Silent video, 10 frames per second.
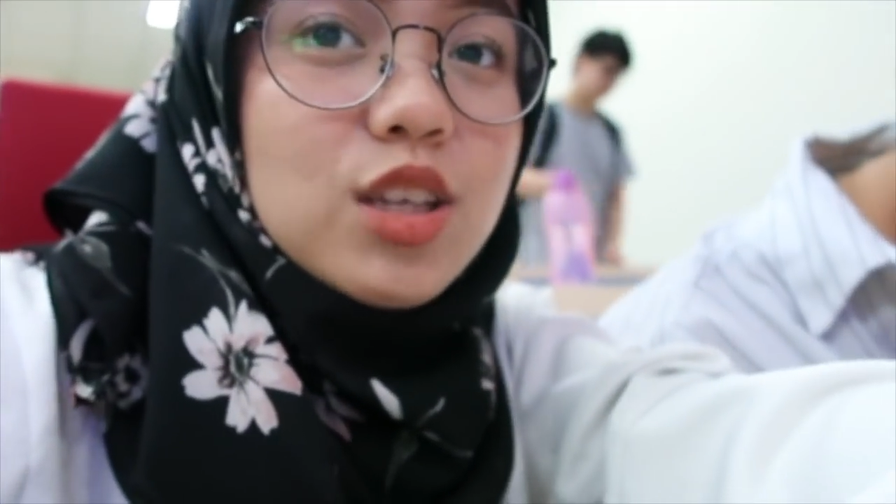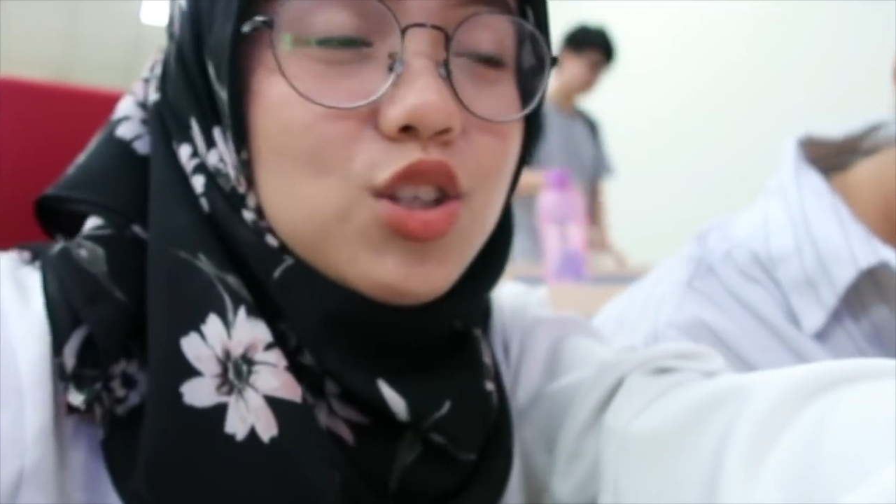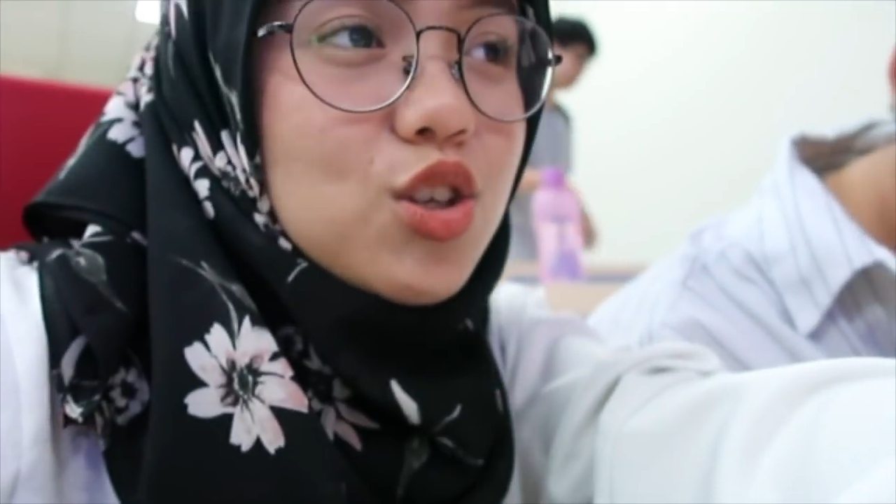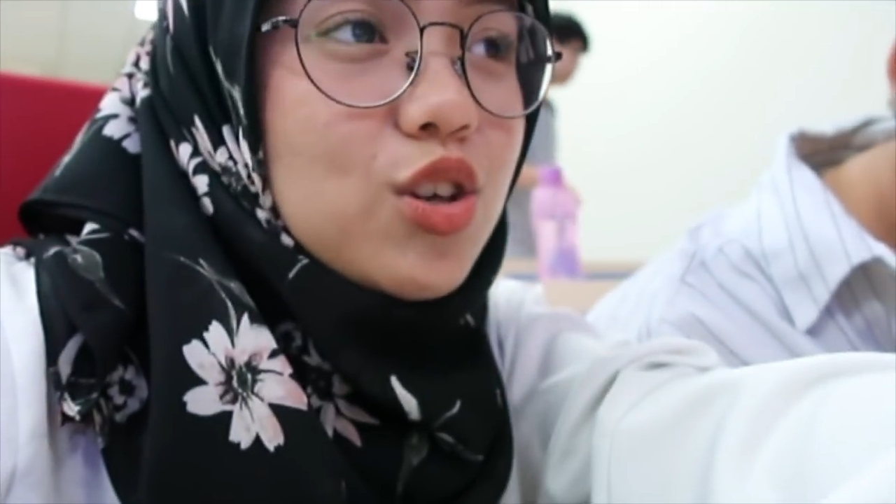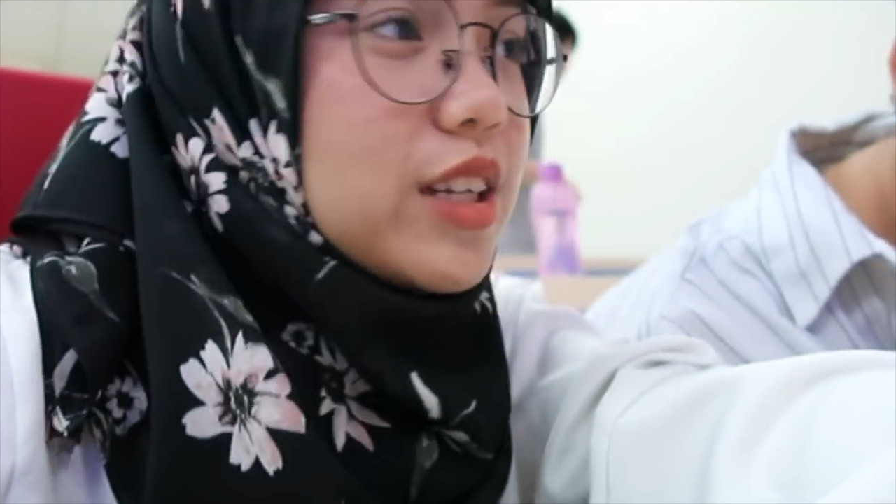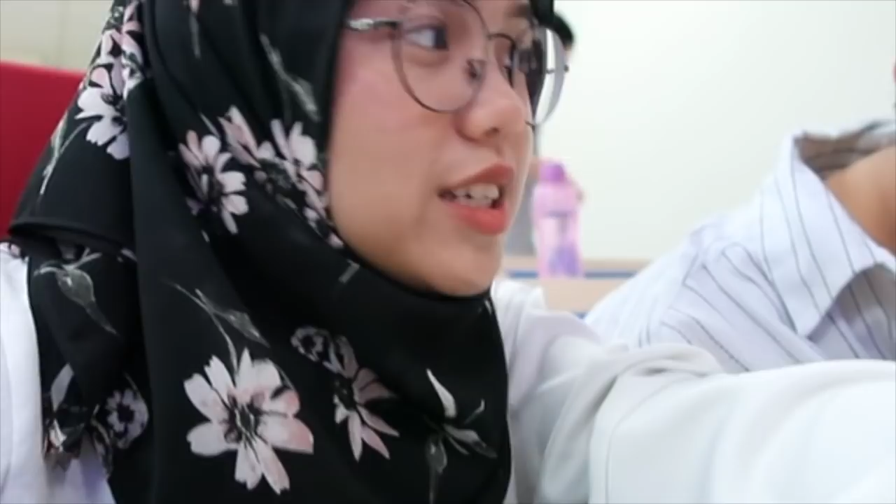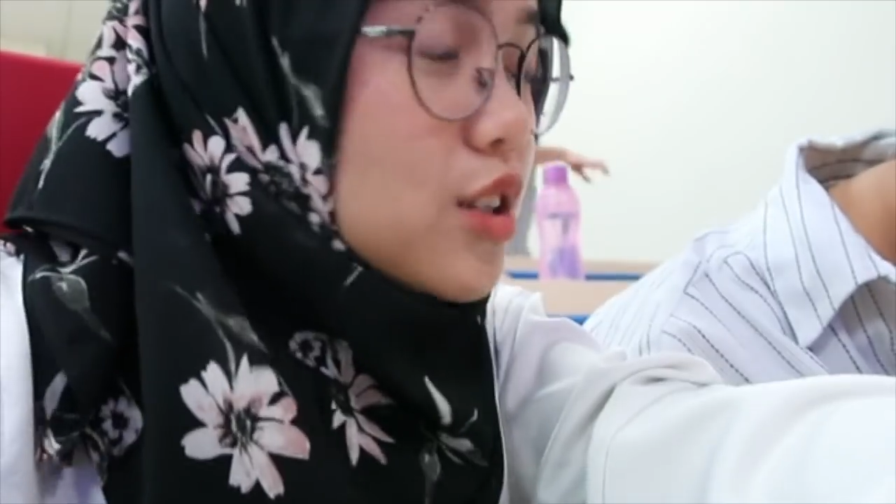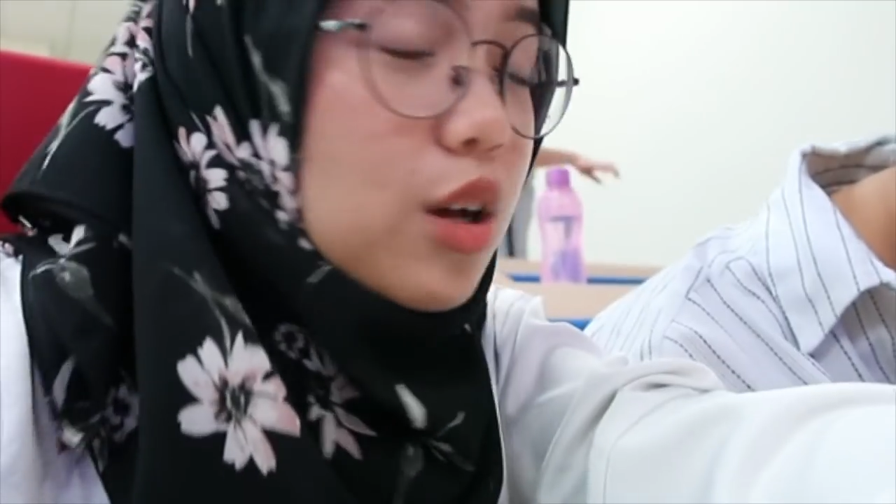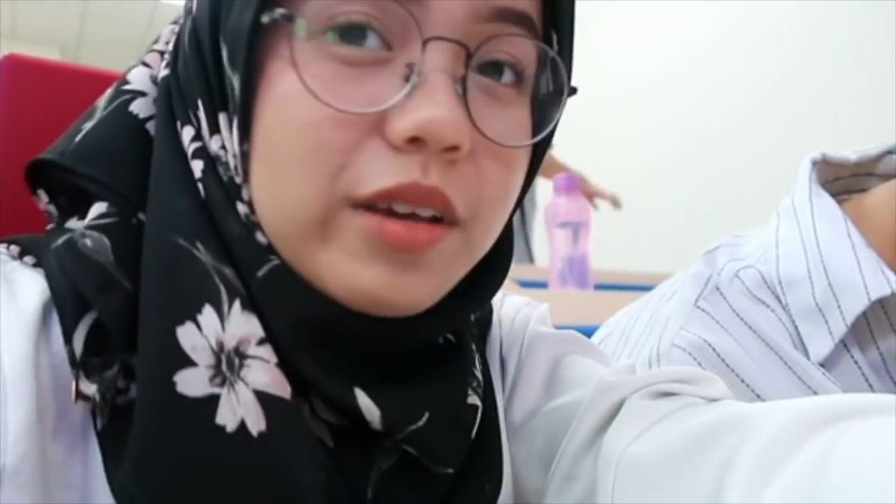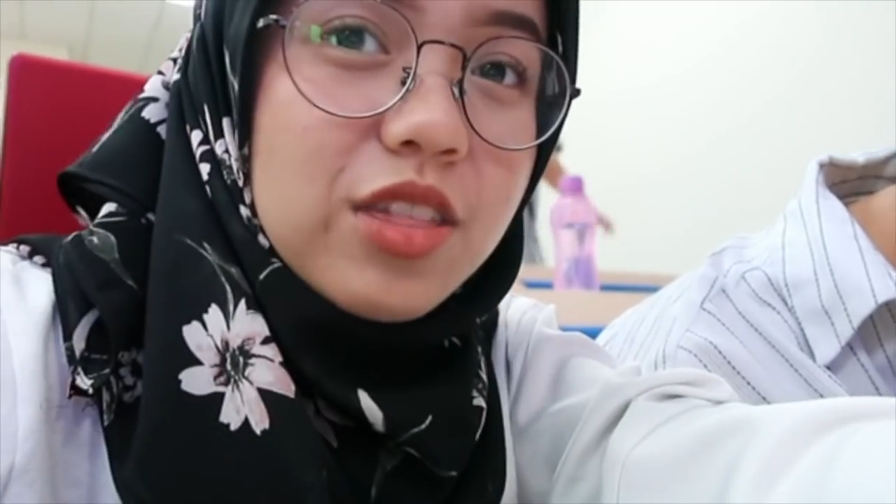So
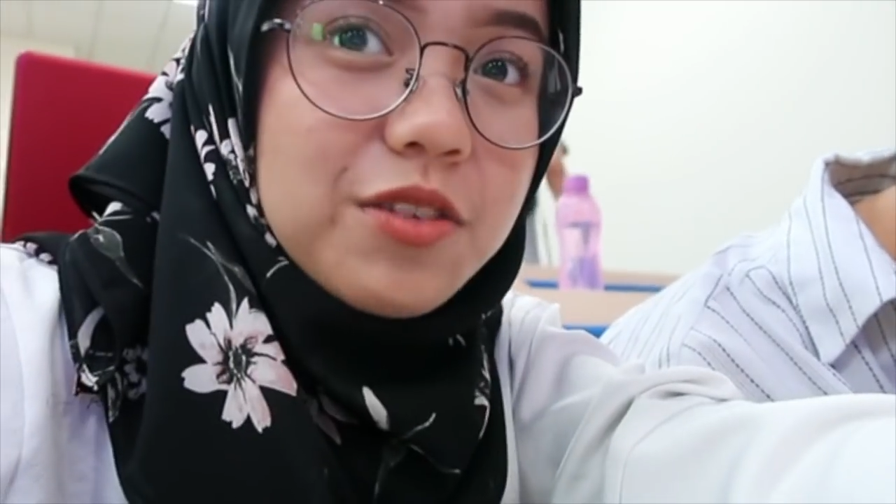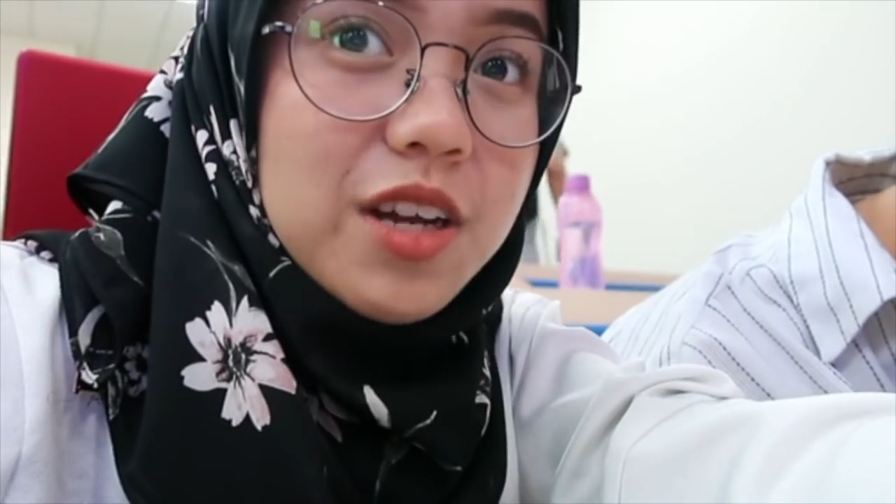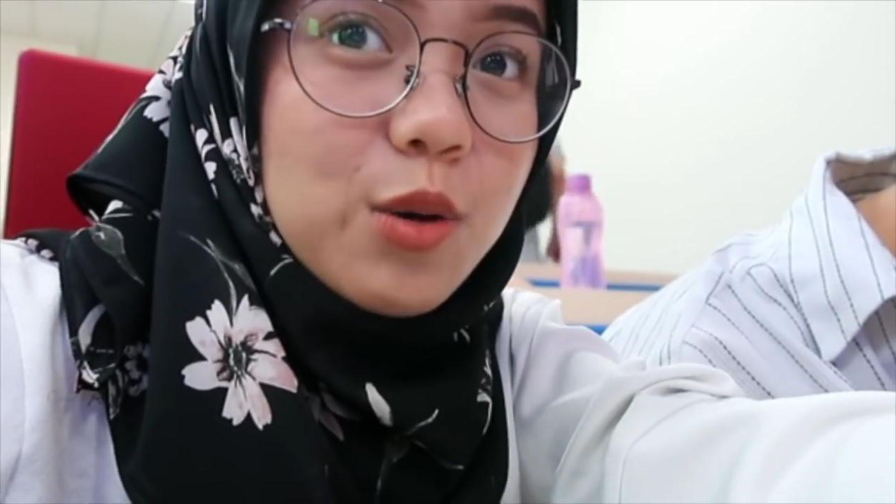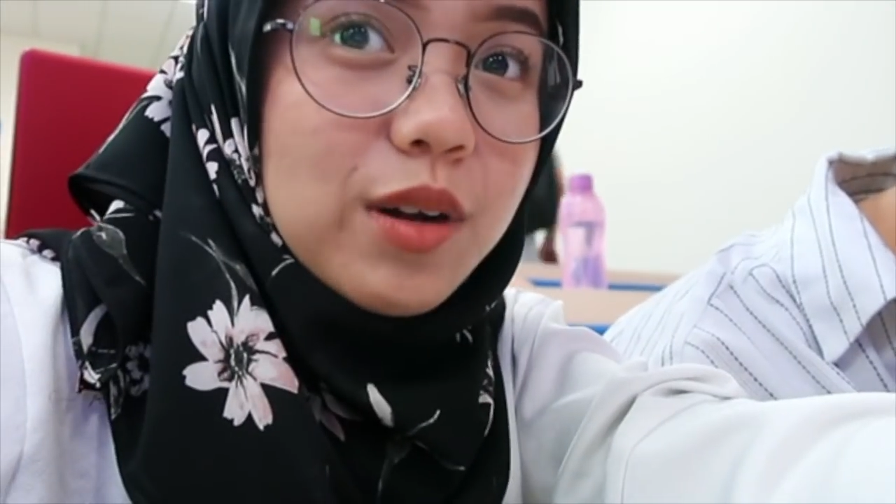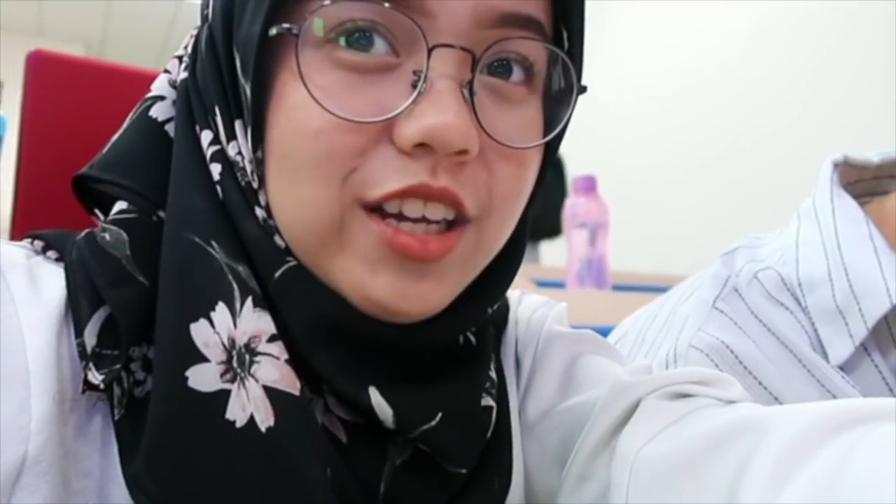this is gonna be a 3-hour